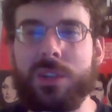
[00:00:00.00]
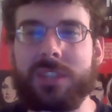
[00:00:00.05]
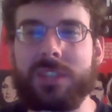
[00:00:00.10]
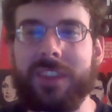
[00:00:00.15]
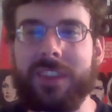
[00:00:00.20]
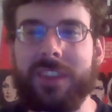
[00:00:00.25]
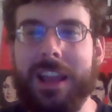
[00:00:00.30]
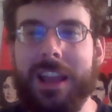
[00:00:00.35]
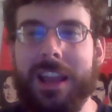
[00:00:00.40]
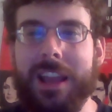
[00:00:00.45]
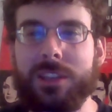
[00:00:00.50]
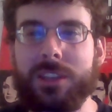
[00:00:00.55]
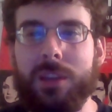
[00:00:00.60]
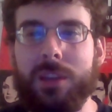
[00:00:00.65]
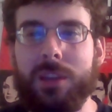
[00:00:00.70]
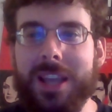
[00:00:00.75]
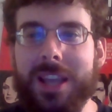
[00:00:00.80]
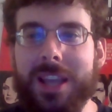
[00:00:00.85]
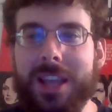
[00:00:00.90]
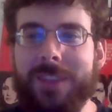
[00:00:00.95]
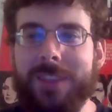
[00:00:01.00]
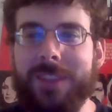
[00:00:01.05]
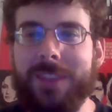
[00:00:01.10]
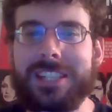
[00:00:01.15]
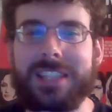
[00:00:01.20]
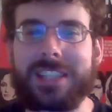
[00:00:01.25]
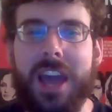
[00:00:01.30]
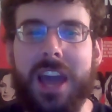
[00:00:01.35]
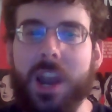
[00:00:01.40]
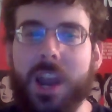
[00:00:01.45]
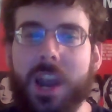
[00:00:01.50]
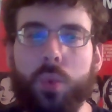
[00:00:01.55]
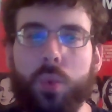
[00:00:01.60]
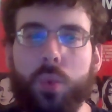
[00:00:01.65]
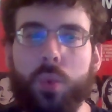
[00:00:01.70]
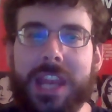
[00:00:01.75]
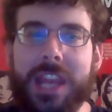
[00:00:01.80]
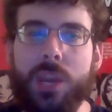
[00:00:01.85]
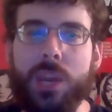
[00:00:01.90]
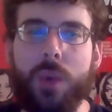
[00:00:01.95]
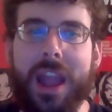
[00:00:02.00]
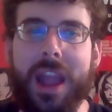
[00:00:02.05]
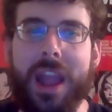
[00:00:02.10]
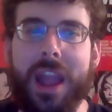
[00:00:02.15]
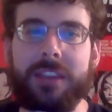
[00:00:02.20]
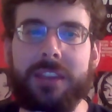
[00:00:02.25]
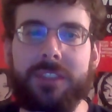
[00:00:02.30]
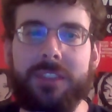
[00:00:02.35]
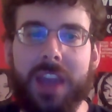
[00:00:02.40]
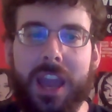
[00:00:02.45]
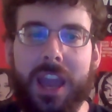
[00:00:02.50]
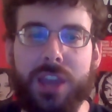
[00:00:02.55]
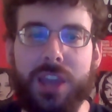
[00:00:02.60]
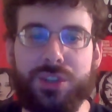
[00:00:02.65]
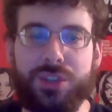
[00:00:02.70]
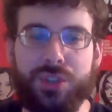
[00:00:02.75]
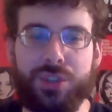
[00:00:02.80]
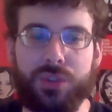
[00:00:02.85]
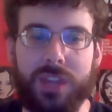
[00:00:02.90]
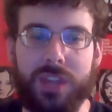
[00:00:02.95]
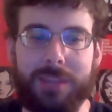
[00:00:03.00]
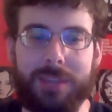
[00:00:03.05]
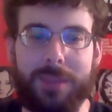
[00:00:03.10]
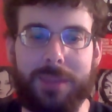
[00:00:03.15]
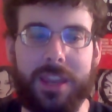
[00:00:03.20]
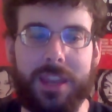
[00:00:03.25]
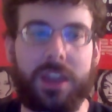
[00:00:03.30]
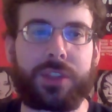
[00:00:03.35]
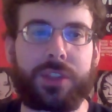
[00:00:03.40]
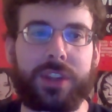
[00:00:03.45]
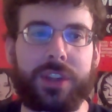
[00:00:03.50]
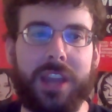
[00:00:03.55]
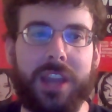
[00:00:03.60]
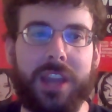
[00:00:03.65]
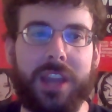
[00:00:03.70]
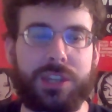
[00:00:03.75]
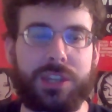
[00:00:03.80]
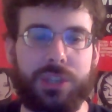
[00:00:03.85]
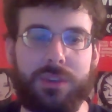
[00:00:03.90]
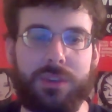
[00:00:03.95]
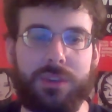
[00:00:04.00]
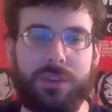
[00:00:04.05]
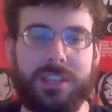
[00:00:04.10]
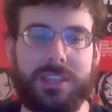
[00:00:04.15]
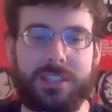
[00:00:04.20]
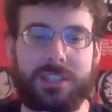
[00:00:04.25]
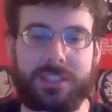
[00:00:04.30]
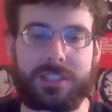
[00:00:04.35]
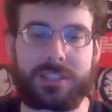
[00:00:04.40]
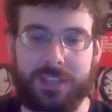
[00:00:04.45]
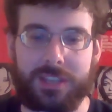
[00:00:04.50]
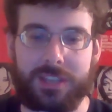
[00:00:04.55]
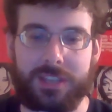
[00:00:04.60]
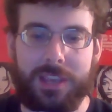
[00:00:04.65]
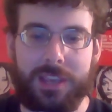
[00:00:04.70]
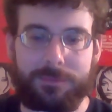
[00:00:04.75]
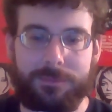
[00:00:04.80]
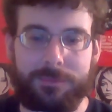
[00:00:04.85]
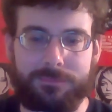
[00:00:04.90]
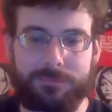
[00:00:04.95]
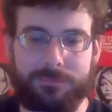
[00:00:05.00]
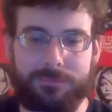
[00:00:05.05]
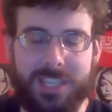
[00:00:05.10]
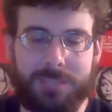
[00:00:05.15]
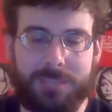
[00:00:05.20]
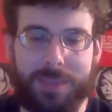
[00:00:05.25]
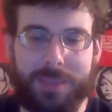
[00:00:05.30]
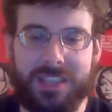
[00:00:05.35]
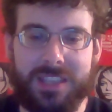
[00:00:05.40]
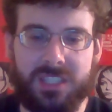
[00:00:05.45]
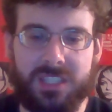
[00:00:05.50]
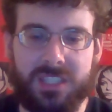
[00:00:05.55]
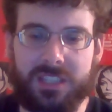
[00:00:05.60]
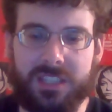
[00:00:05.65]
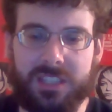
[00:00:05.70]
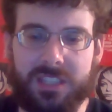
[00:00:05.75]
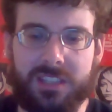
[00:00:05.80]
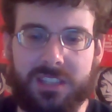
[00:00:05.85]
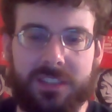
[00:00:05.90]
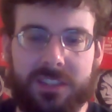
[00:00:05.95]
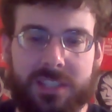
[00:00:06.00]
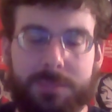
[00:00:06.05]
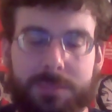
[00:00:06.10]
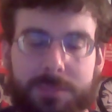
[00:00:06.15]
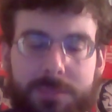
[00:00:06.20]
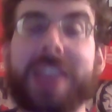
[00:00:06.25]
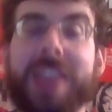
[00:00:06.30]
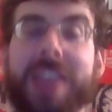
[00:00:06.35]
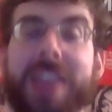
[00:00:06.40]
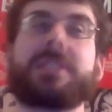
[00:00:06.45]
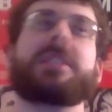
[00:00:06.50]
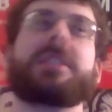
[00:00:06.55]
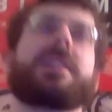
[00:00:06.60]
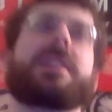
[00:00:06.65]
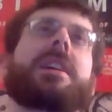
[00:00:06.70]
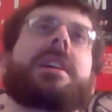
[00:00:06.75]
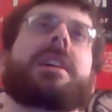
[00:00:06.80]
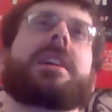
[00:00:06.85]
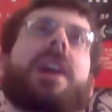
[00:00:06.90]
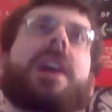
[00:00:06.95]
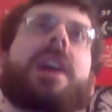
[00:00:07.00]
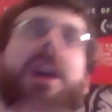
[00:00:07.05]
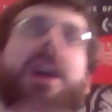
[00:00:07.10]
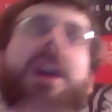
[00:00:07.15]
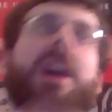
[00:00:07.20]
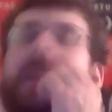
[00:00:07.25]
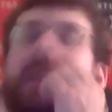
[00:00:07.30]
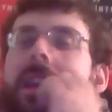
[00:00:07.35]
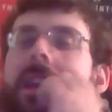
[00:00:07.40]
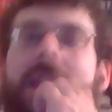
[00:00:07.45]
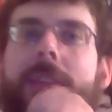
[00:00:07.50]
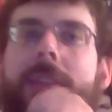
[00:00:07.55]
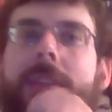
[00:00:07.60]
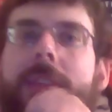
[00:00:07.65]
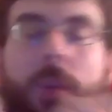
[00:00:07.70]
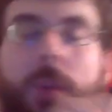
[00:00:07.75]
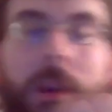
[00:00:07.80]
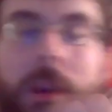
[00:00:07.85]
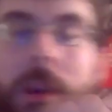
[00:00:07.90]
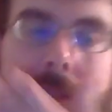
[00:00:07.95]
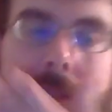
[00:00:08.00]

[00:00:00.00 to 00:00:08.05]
of a Godzilla. Minus the fact he's not a radioactive kaiju like many other kaiju. He's in space. He formed in